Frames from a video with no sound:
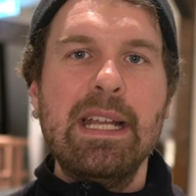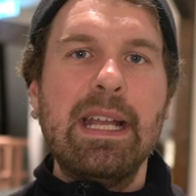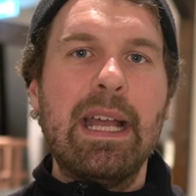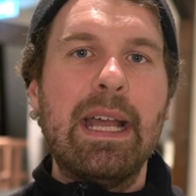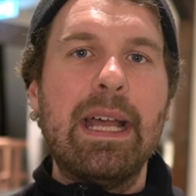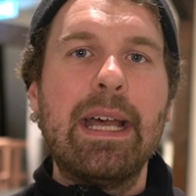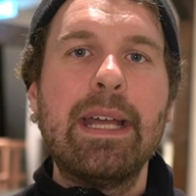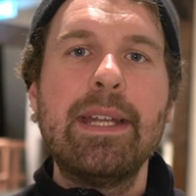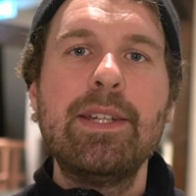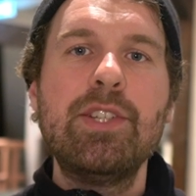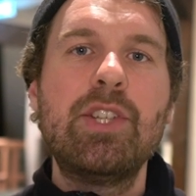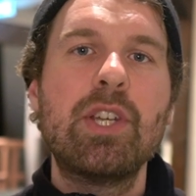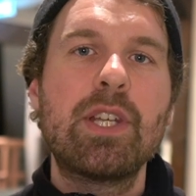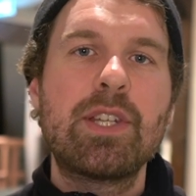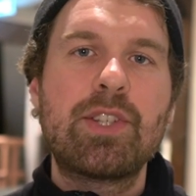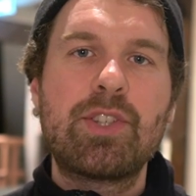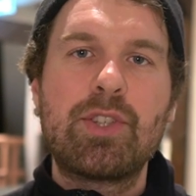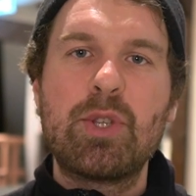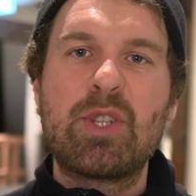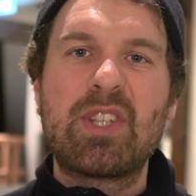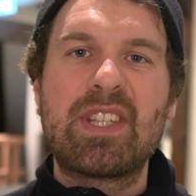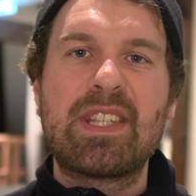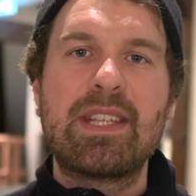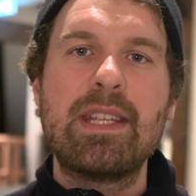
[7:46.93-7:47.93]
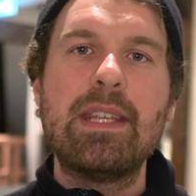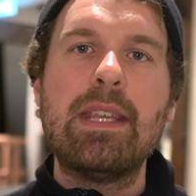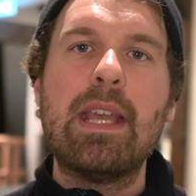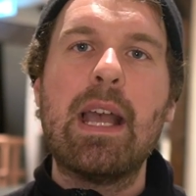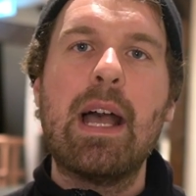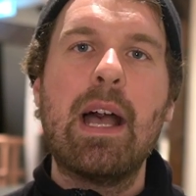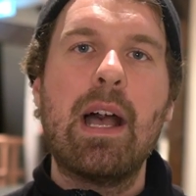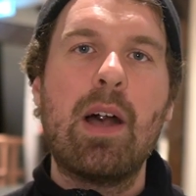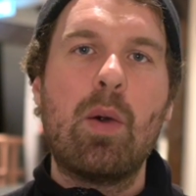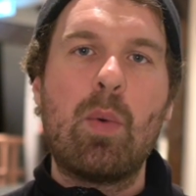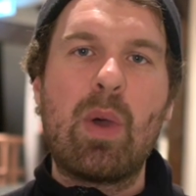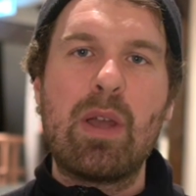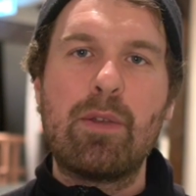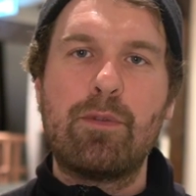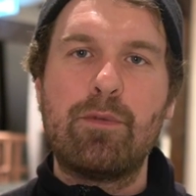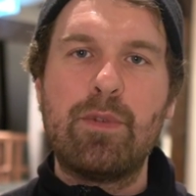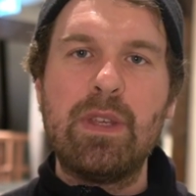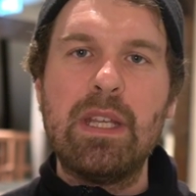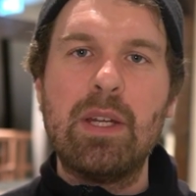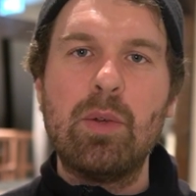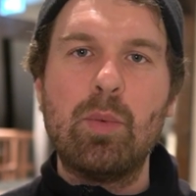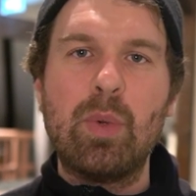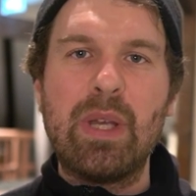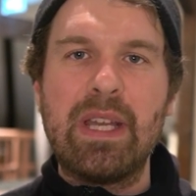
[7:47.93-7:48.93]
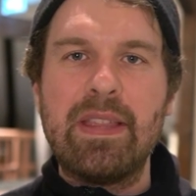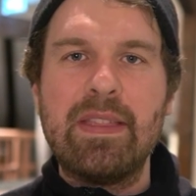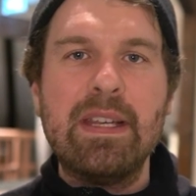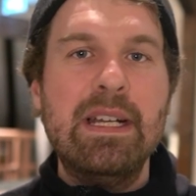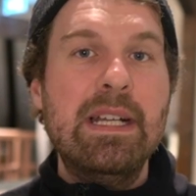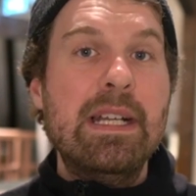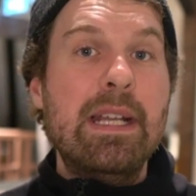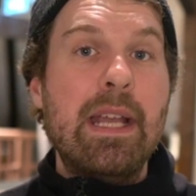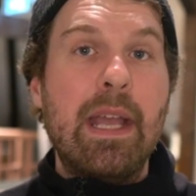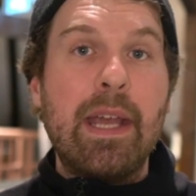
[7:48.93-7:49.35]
and just to see how I feel with